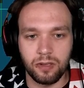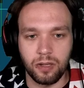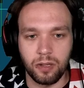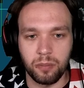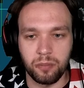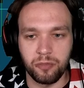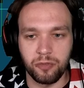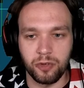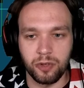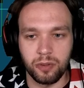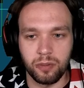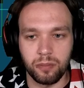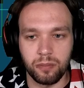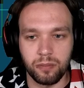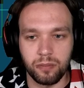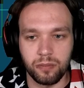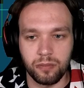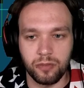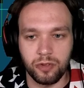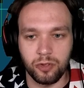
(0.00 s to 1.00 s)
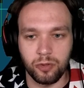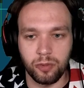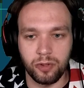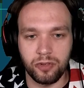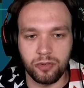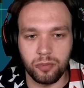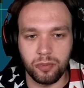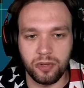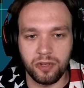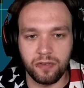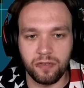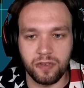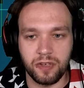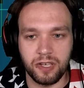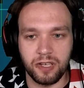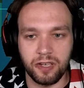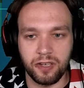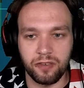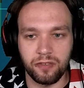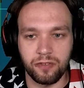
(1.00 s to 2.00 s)
up from
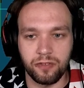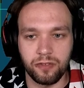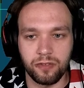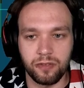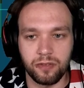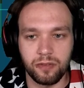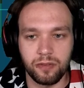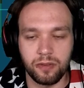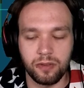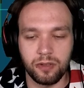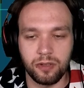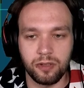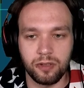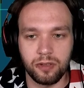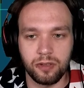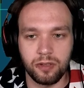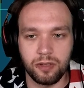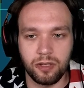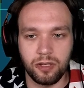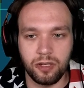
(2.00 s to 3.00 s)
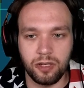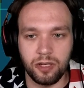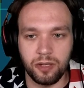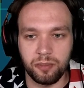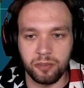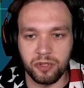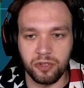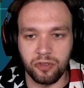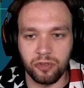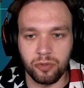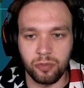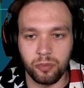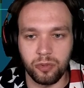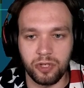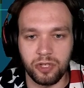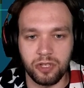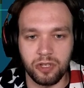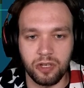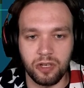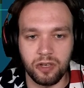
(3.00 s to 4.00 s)
$3.25 up to
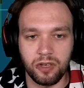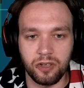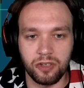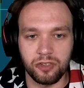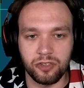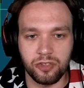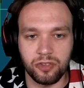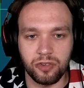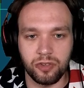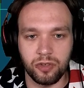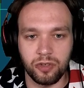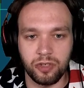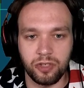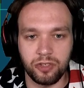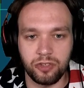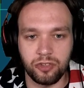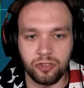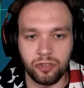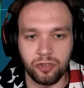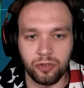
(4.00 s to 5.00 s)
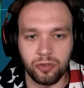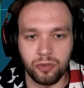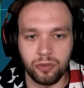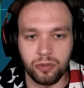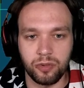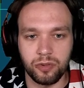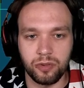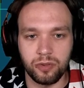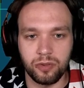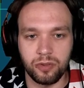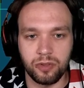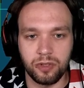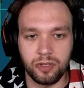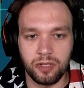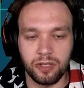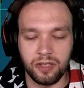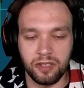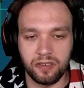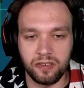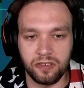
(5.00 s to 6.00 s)
$3.32.
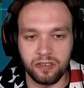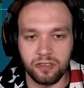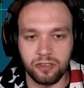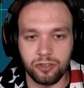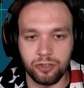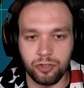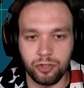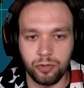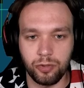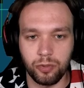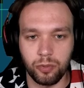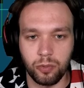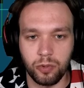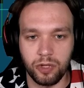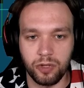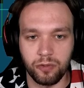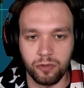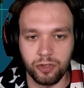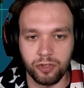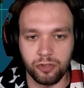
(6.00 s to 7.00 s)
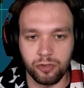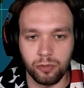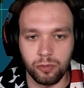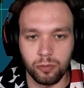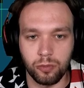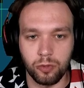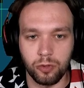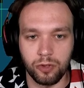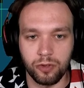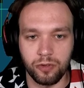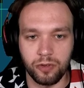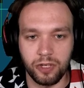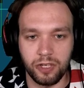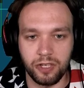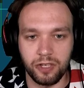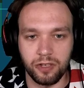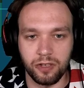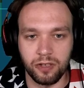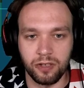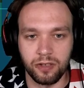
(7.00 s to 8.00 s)
This is 2-to-1 risk reward right
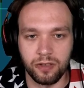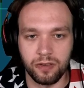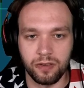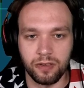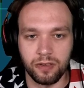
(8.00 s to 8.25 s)
here.